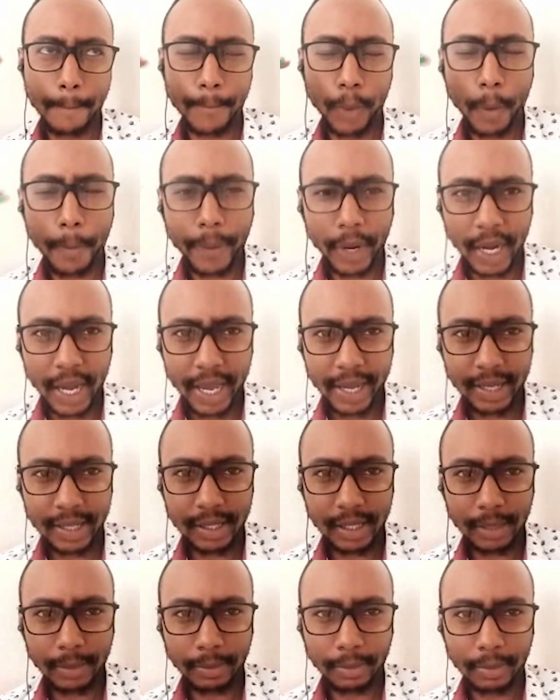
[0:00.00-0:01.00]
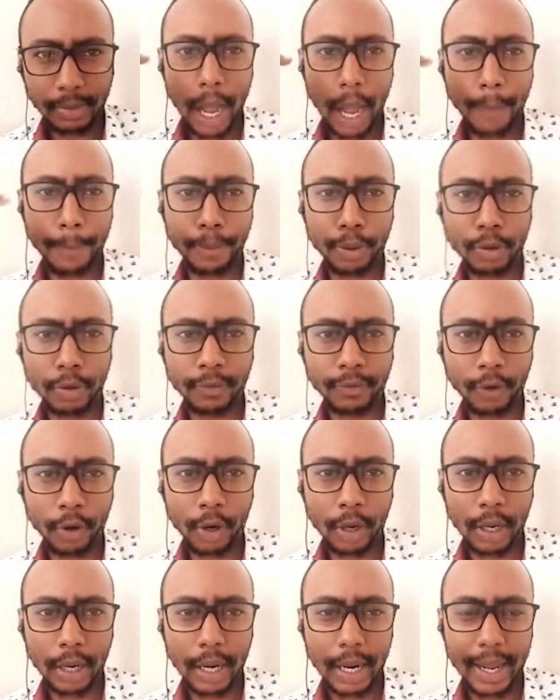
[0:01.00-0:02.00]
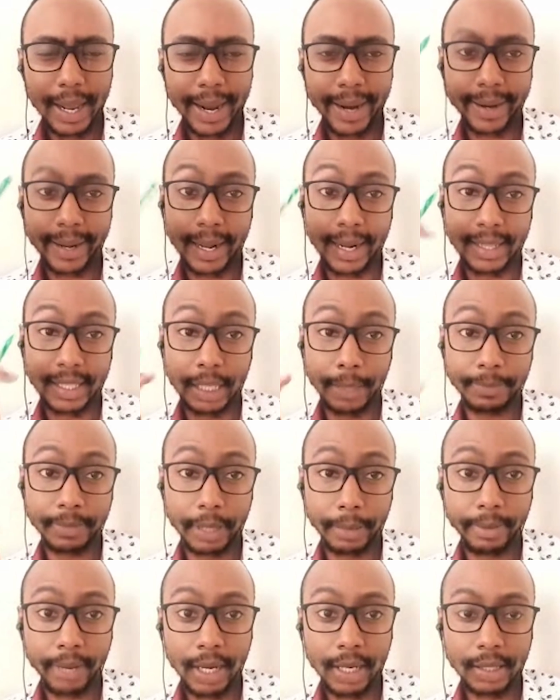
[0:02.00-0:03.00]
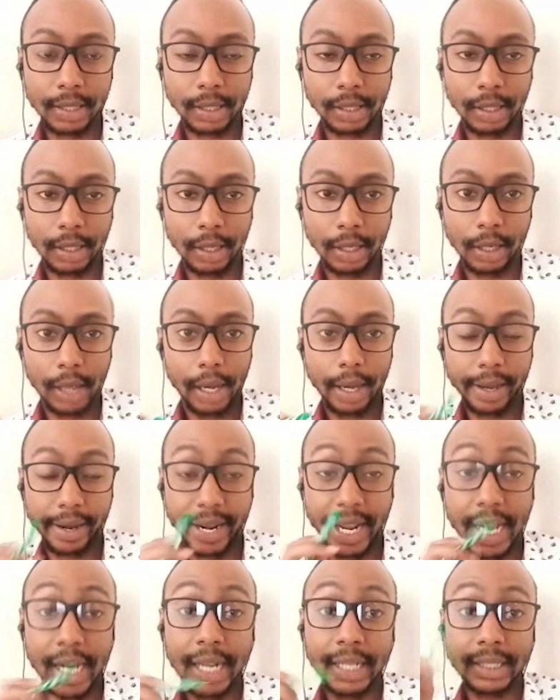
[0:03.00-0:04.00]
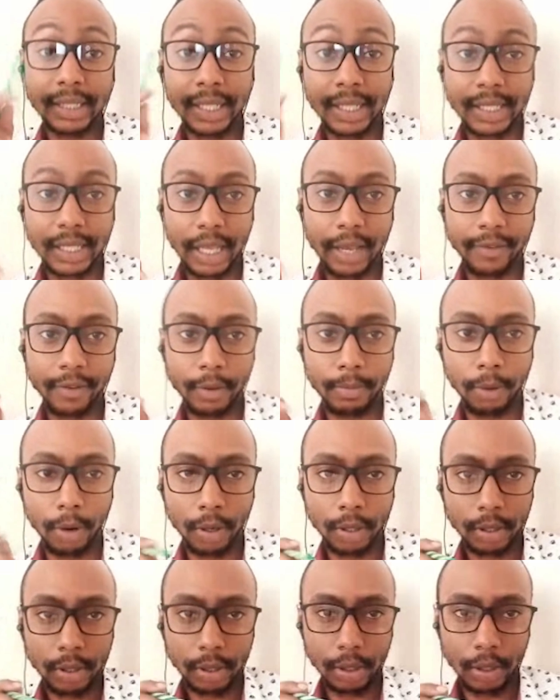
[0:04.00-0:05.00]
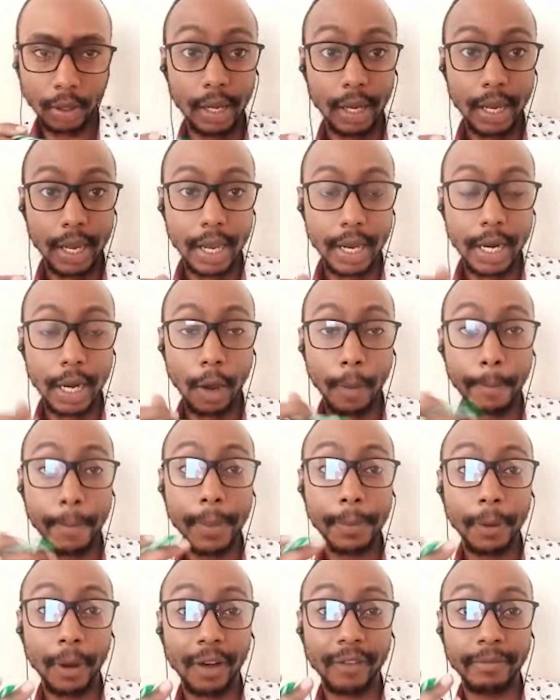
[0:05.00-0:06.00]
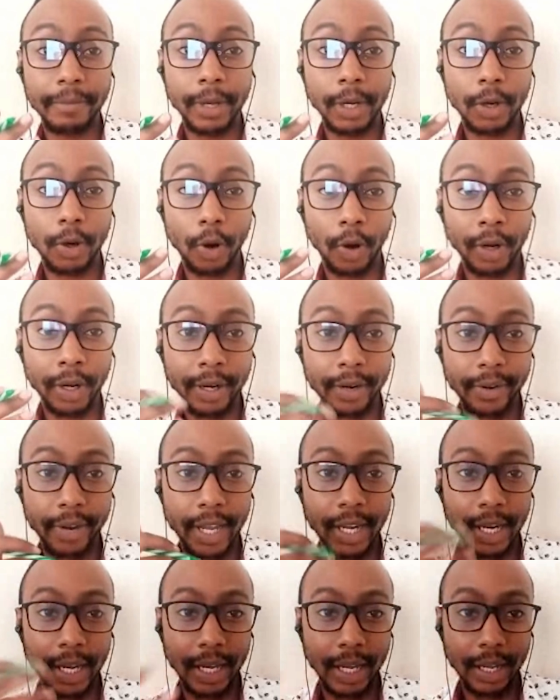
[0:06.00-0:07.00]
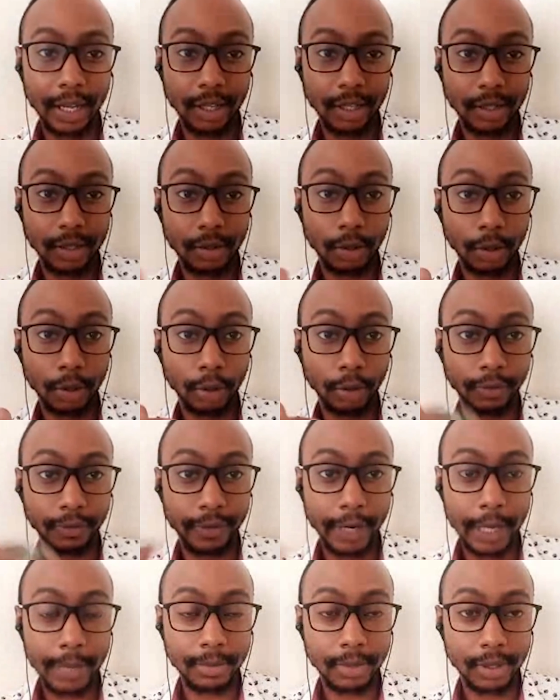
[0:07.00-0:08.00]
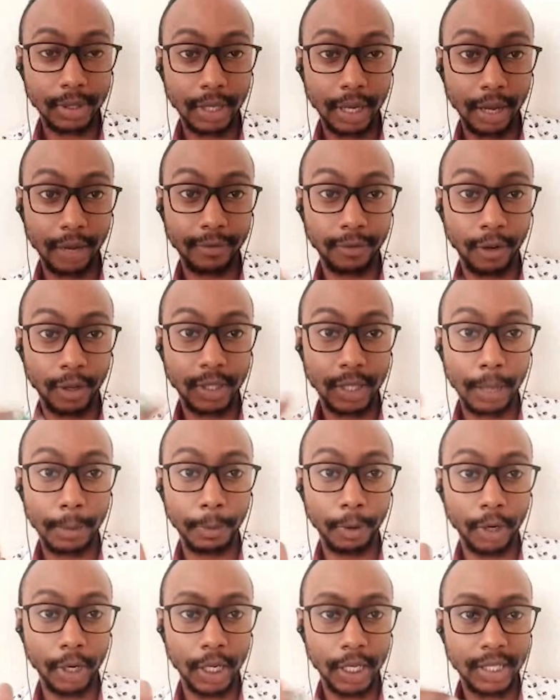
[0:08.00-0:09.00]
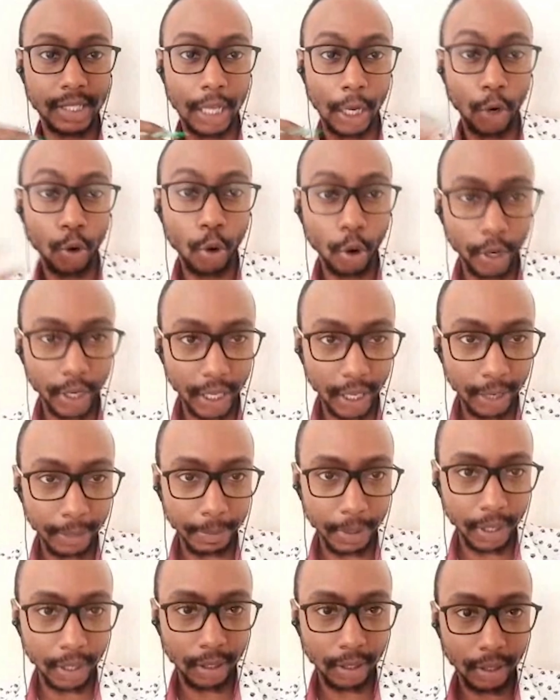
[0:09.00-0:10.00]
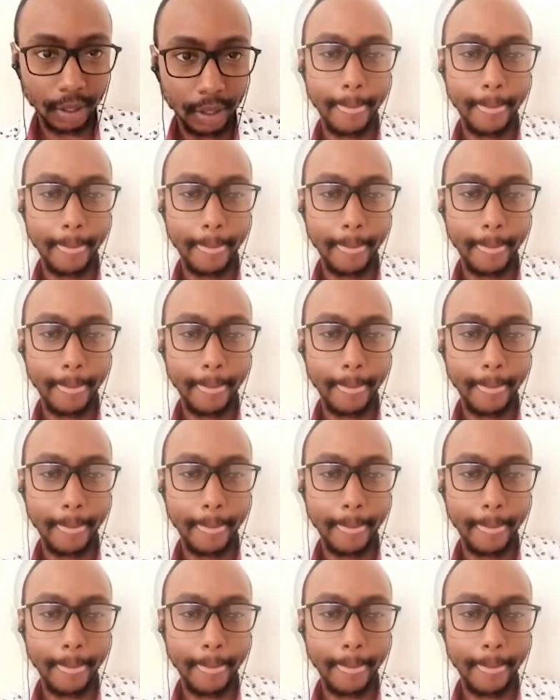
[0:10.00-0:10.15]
popularism, approval, and acceptability, Raila ticks every box. Now, people have been calling Raila sort of names, like, for example, he's a Luo kingpin.